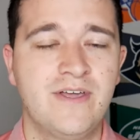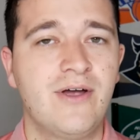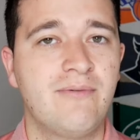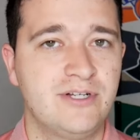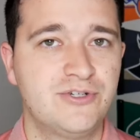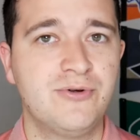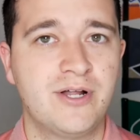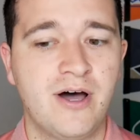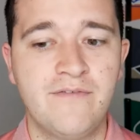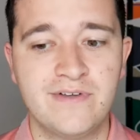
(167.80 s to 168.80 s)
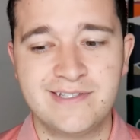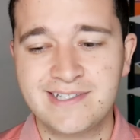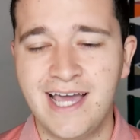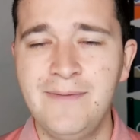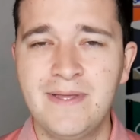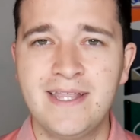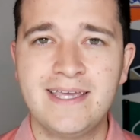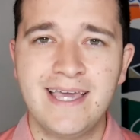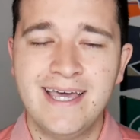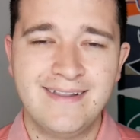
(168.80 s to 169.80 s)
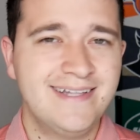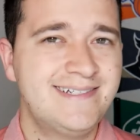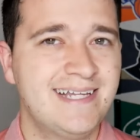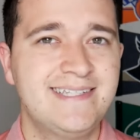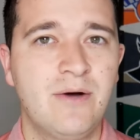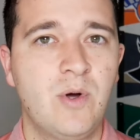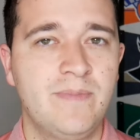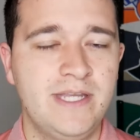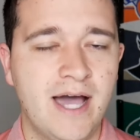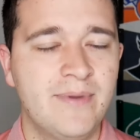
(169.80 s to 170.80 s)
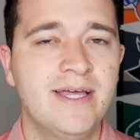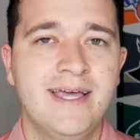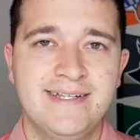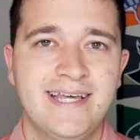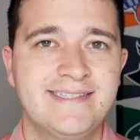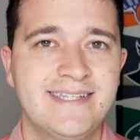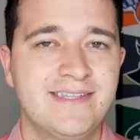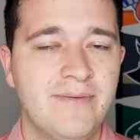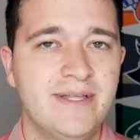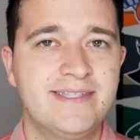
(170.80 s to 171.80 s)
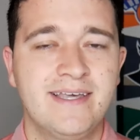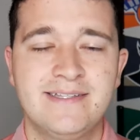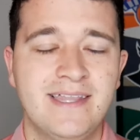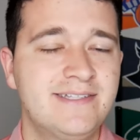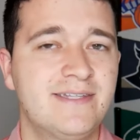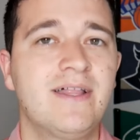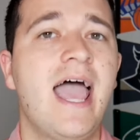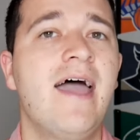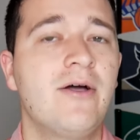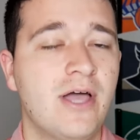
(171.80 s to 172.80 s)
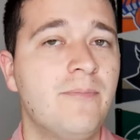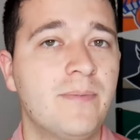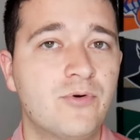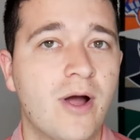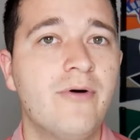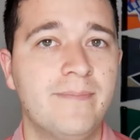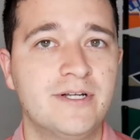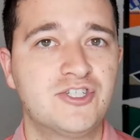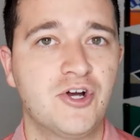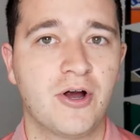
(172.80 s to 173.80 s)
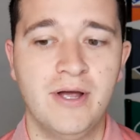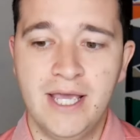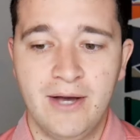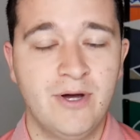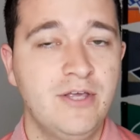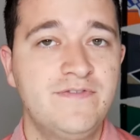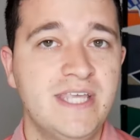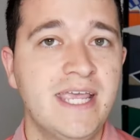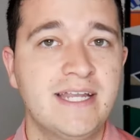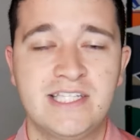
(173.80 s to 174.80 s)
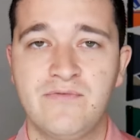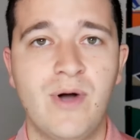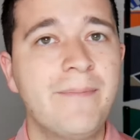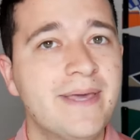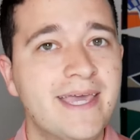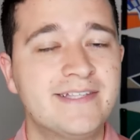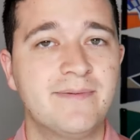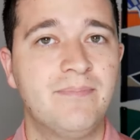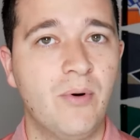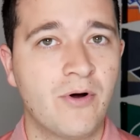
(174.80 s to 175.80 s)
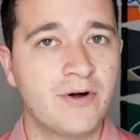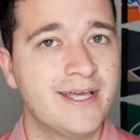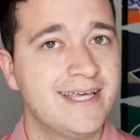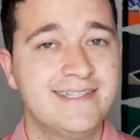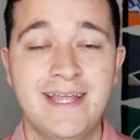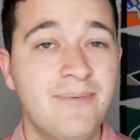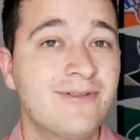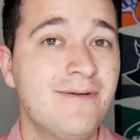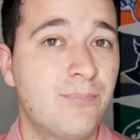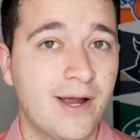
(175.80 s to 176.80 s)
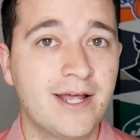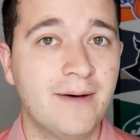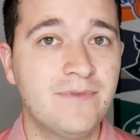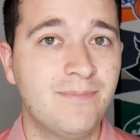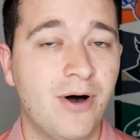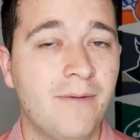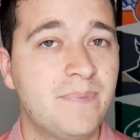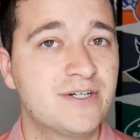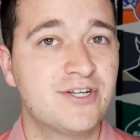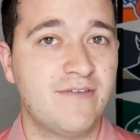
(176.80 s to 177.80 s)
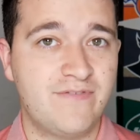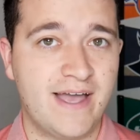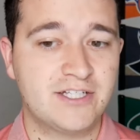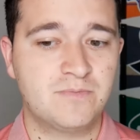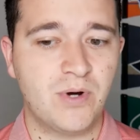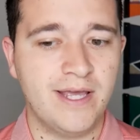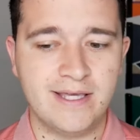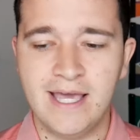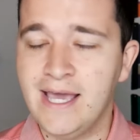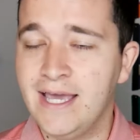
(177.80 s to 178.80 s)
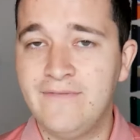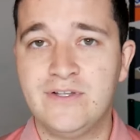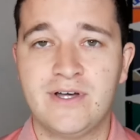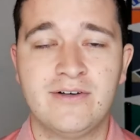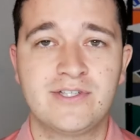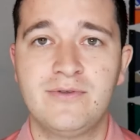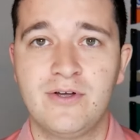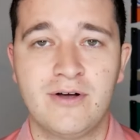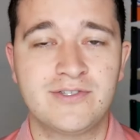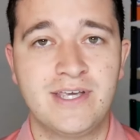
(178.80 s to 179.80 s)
figure out what you're doing on offense, it's kind of been like, let's test out Wembanyama, test his limits. Let's help him grow and mature. And what you've seen is if Wemby gets a board, he's typically bringing up the ball, pushing the fast break. If he's also, they're